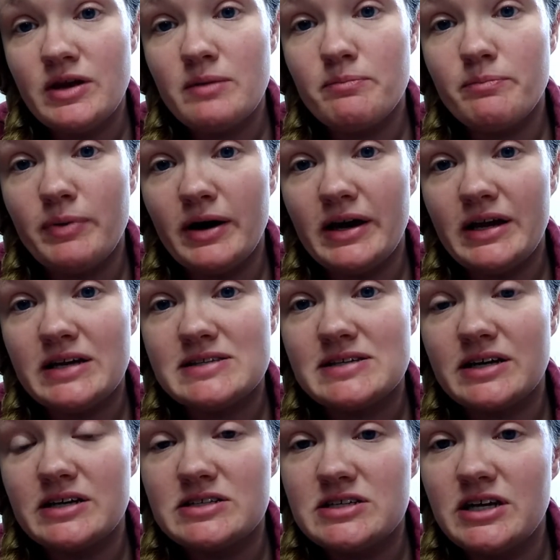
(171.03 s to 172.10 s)
but it's a
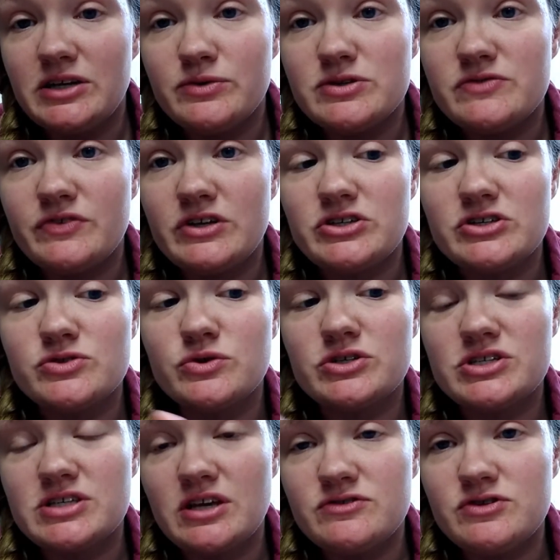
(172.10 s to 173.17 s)
continuous feature, so it
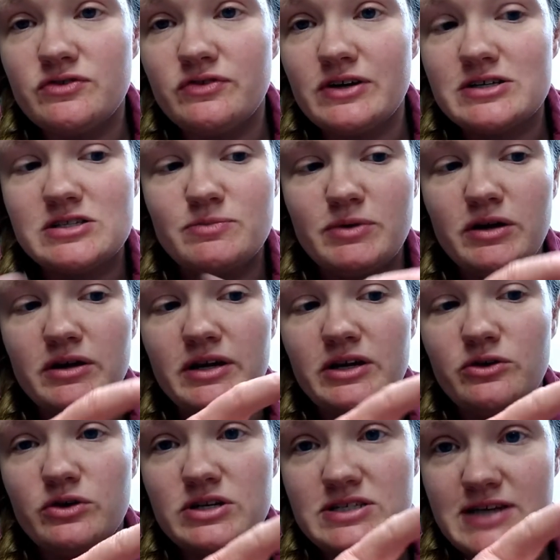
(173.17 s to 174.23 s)
just gives you flexibility. You
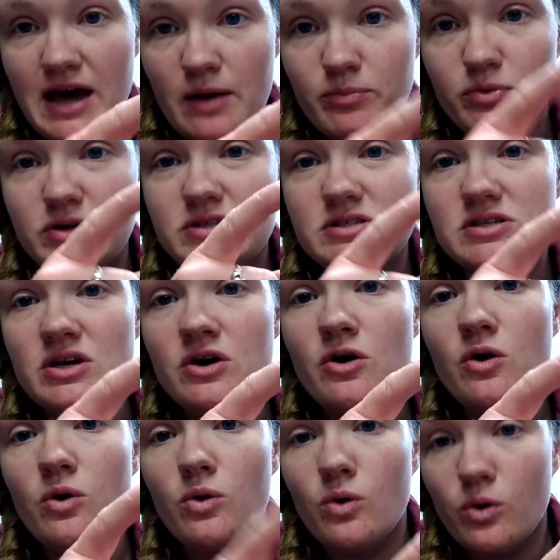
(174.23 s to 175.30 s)
can tap once
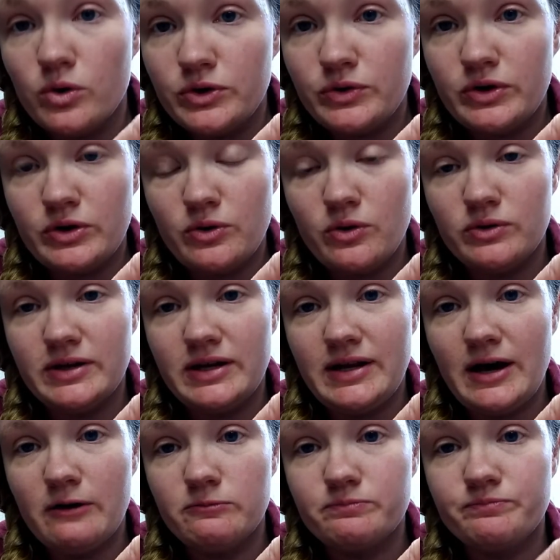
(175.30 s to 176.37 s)
or you can hold it
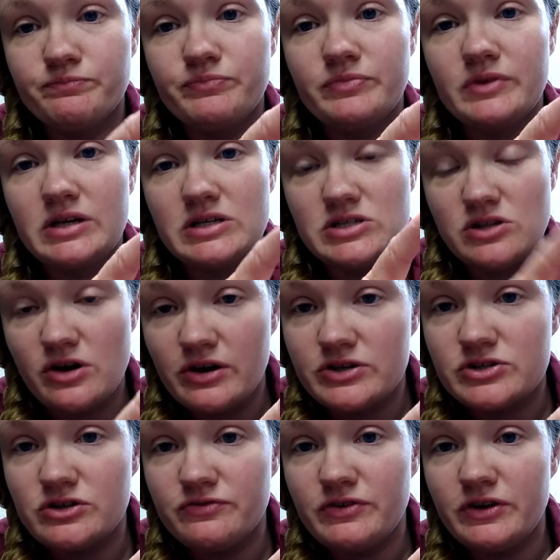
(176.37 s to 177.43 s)
down. As long as your
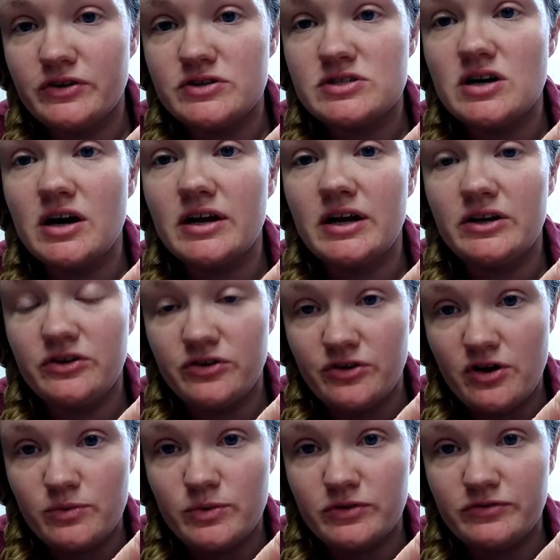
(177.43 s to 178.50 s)
finger is on it, your dog
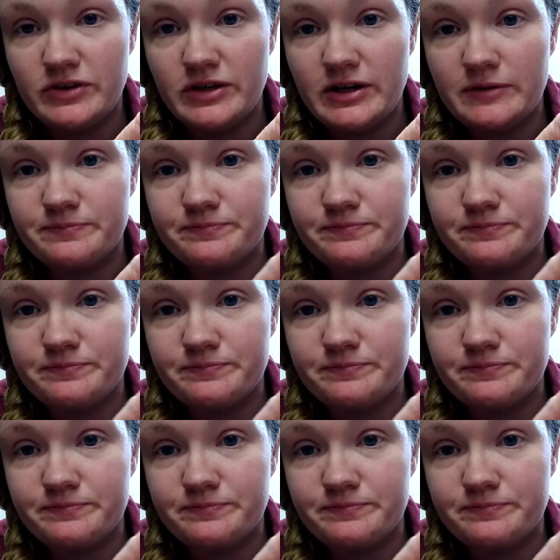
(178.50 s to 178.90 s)
will feel it.